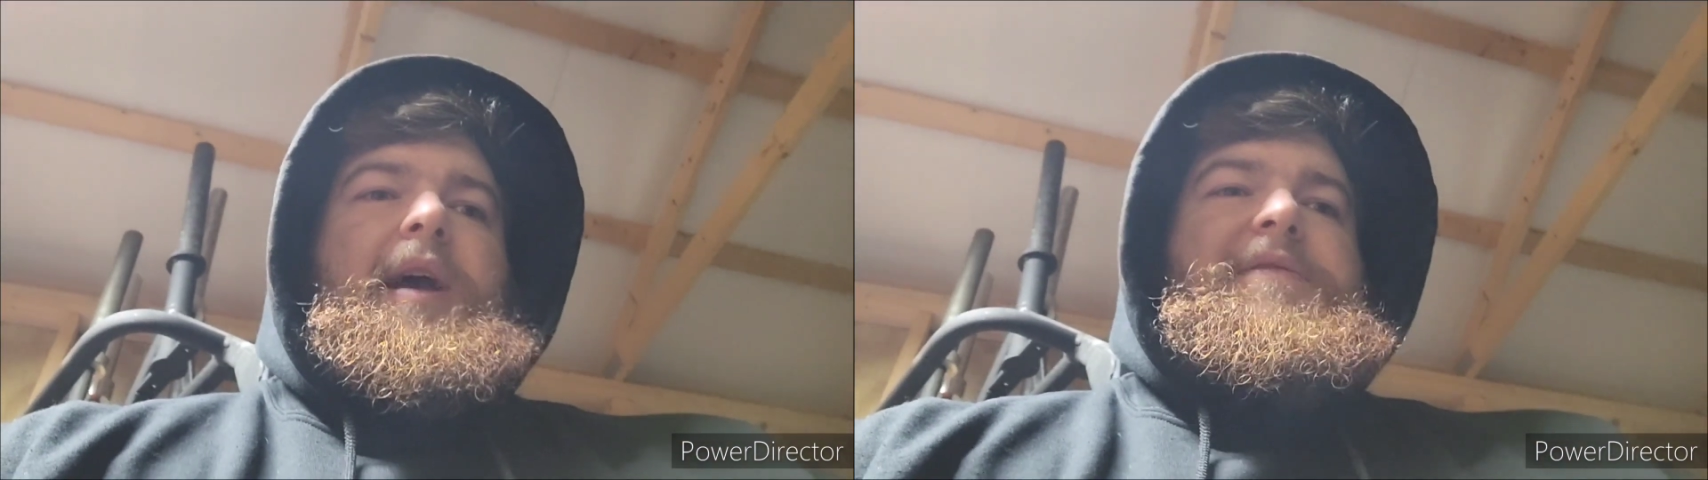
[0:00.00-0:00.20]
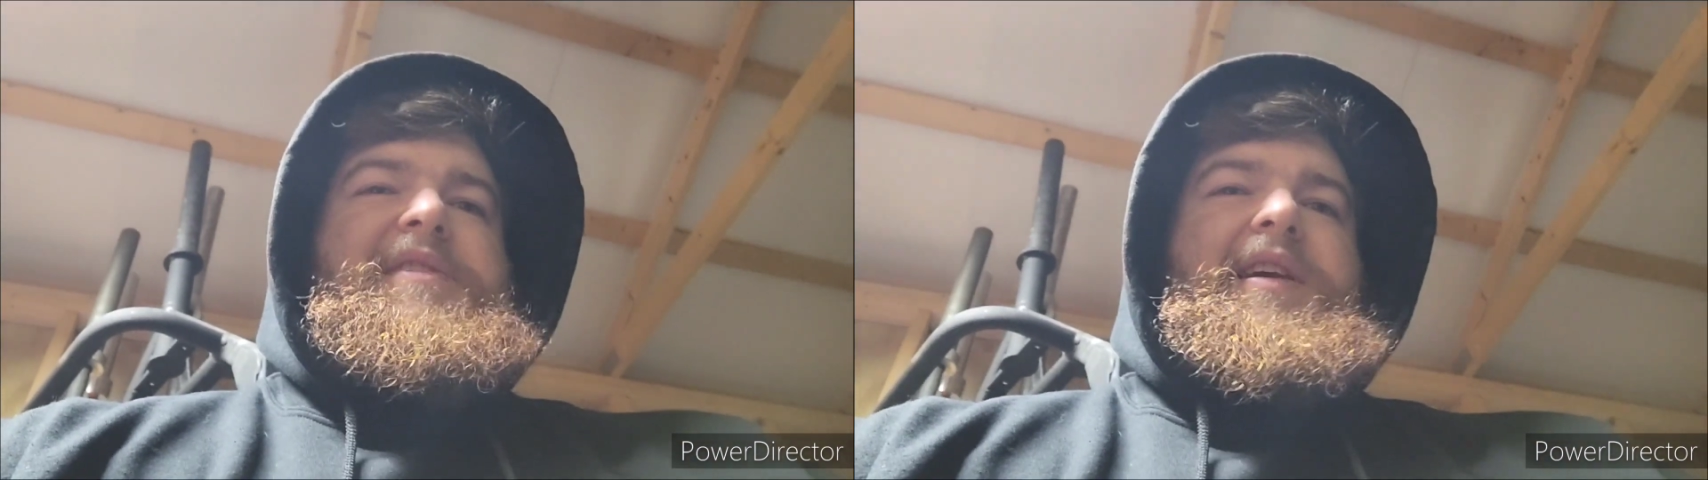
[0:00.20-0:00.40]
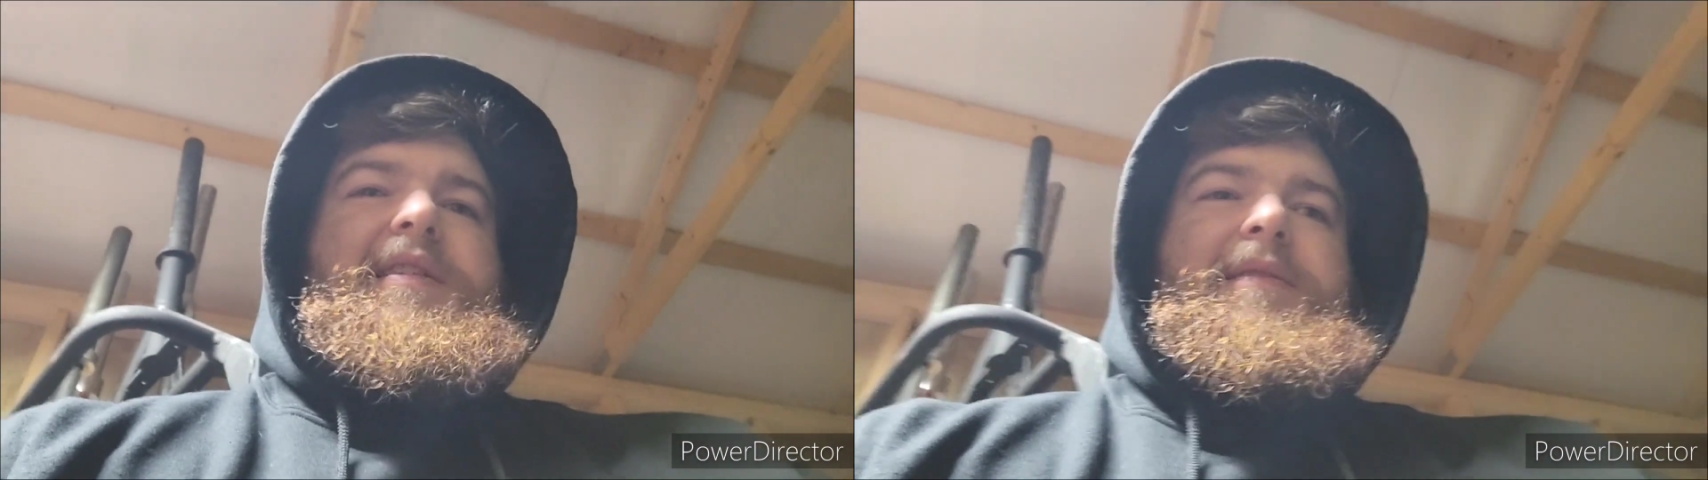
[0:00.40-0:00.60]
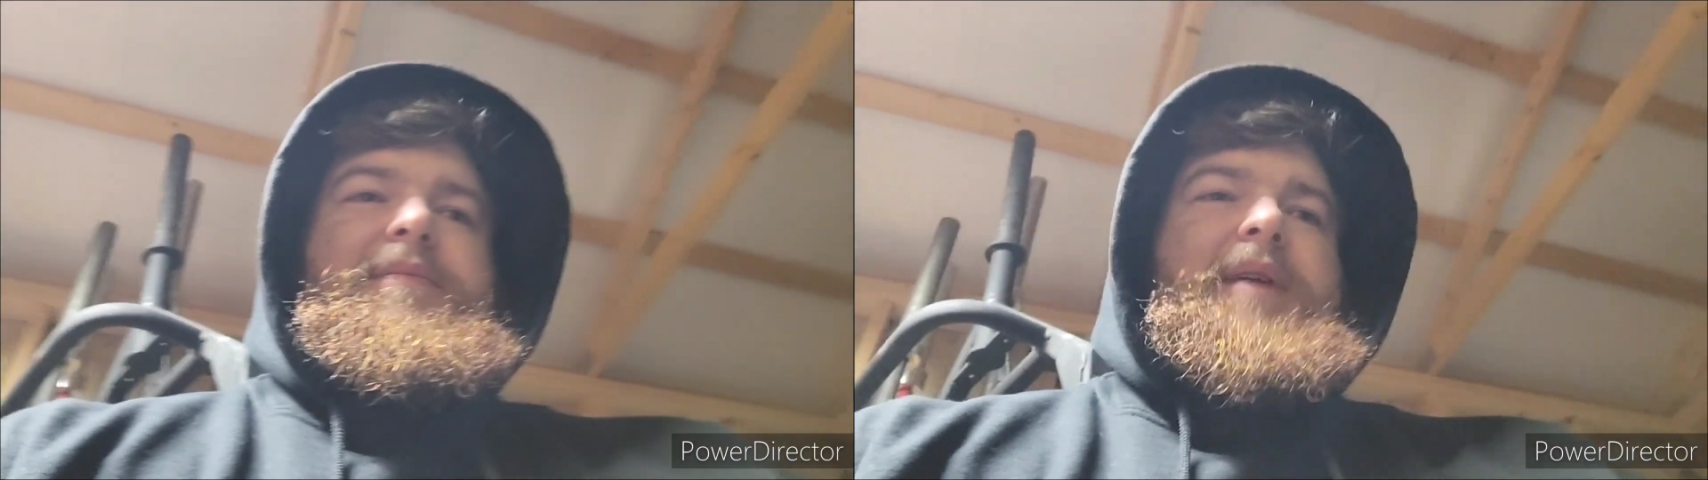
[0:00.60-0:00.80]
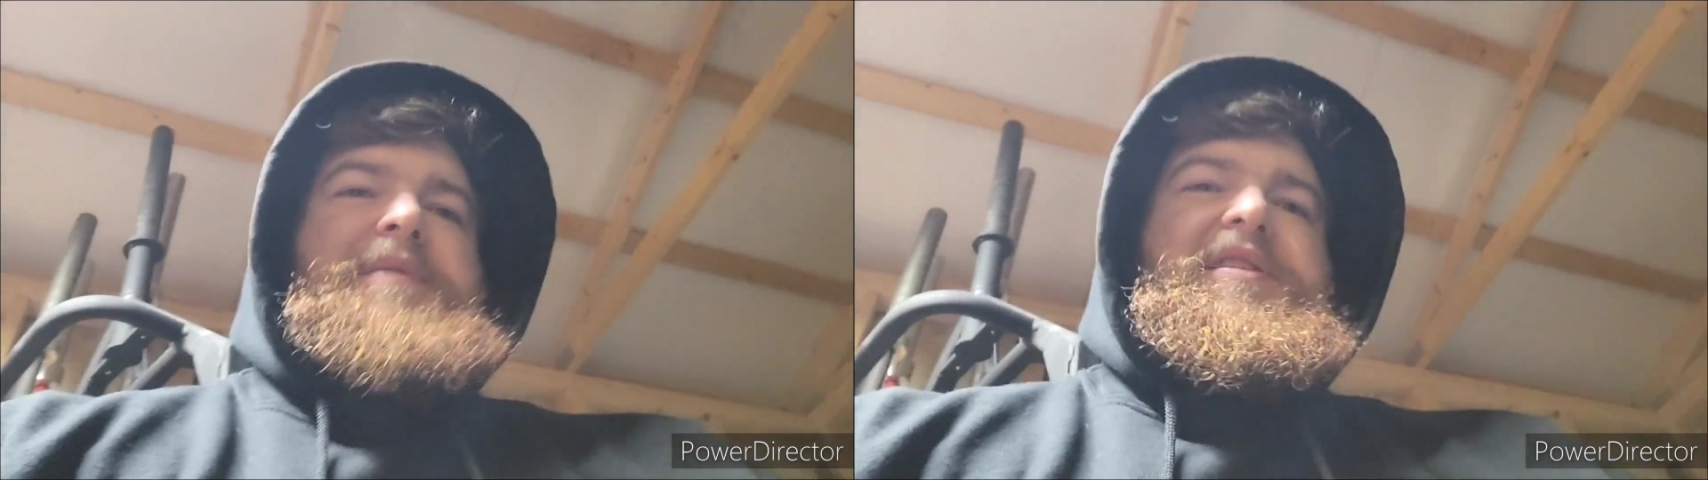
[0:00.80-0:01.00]
I've
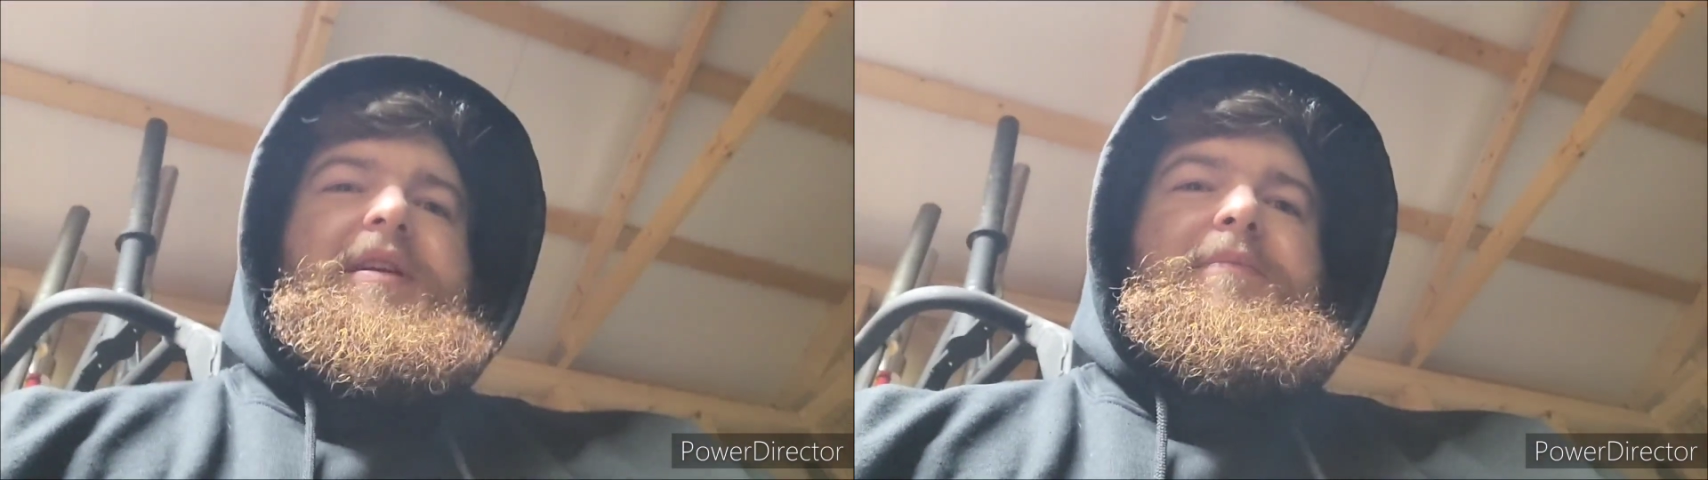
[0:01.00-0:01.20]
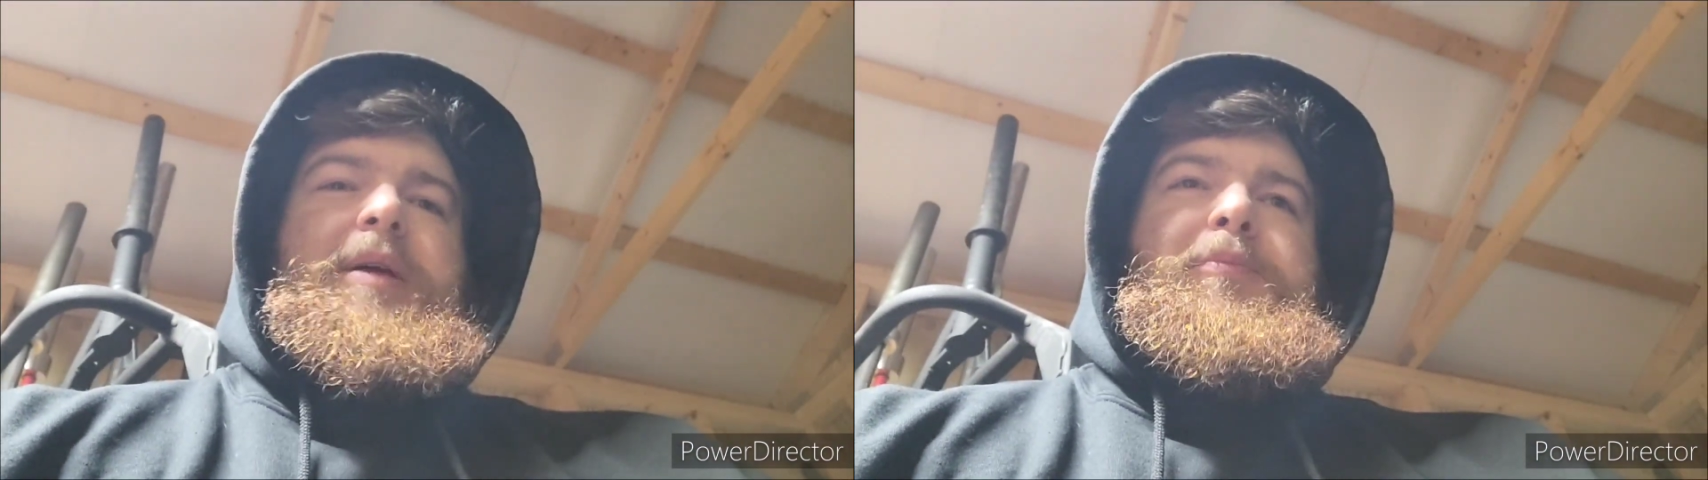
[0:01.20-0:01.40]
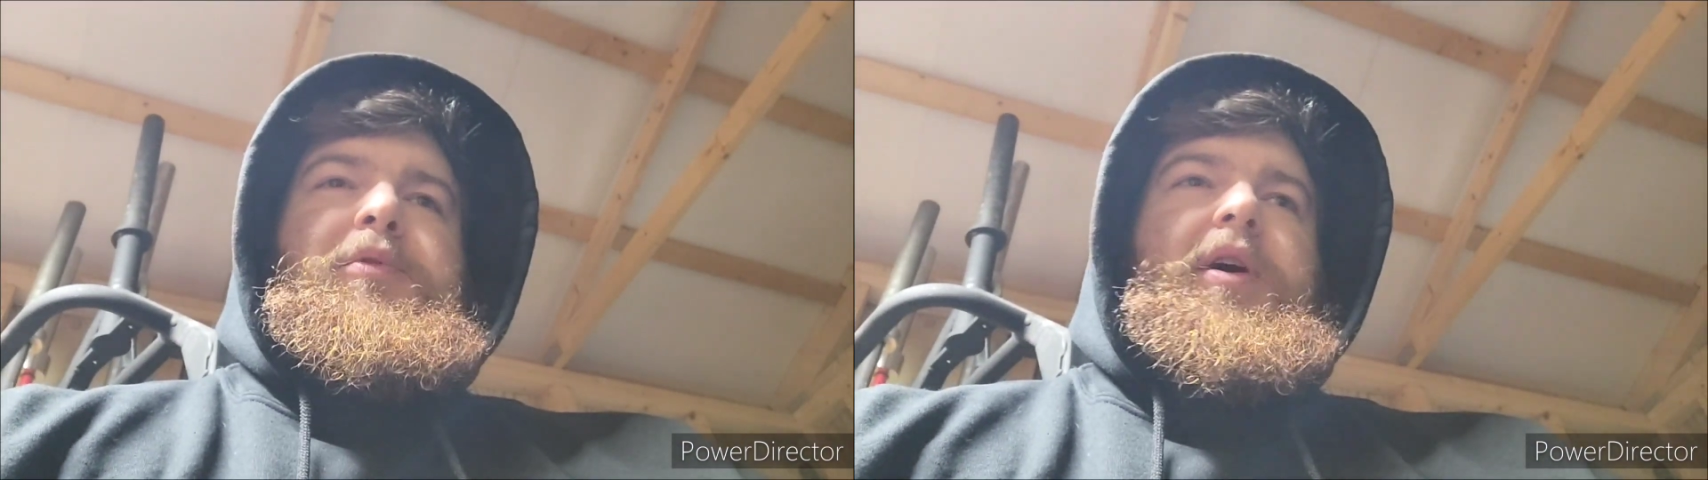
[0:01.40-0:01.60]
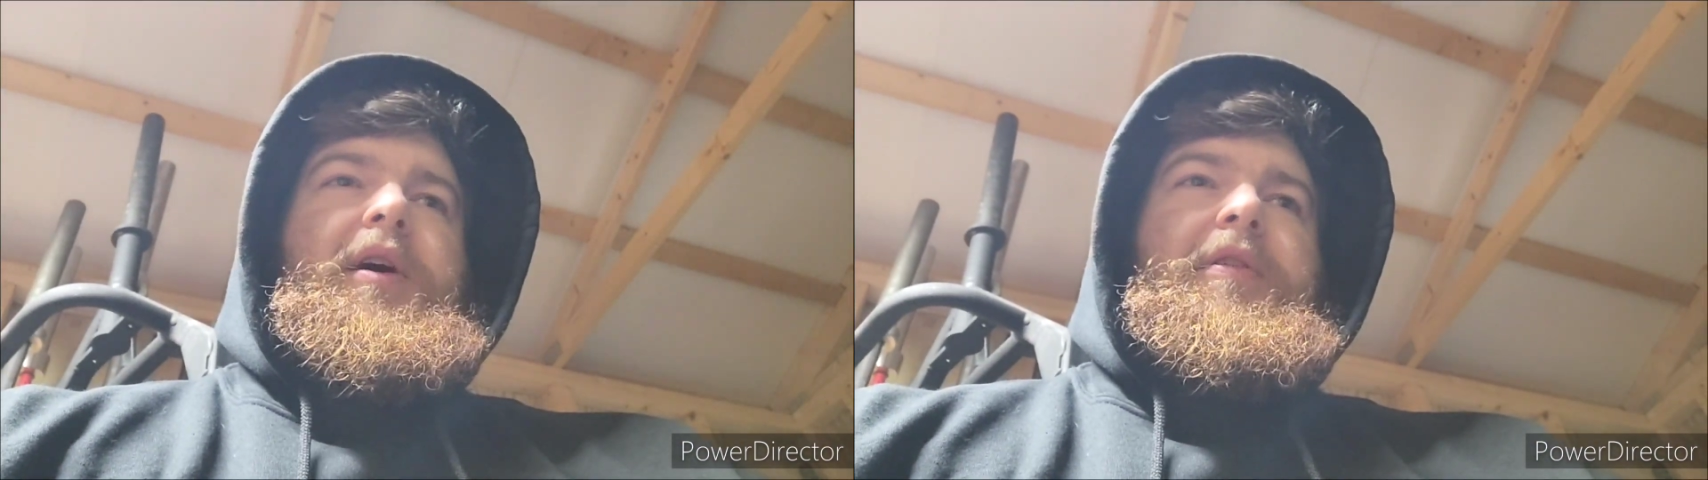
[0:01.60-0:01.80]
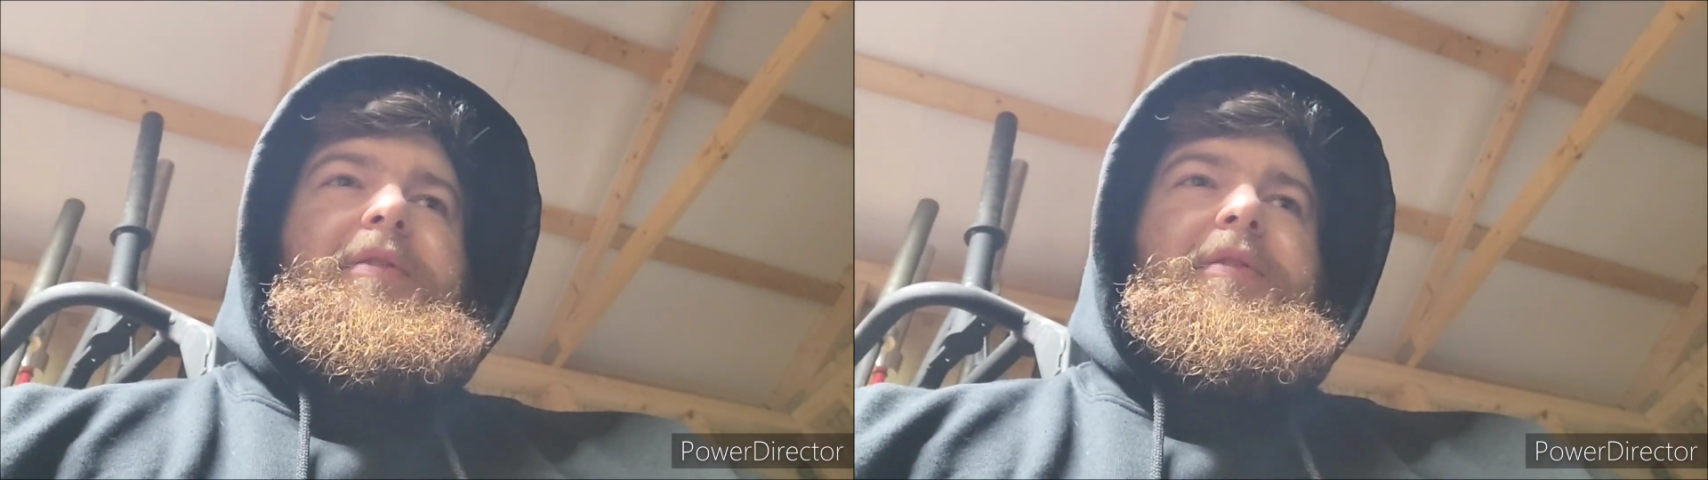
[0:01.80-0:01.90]
seen people call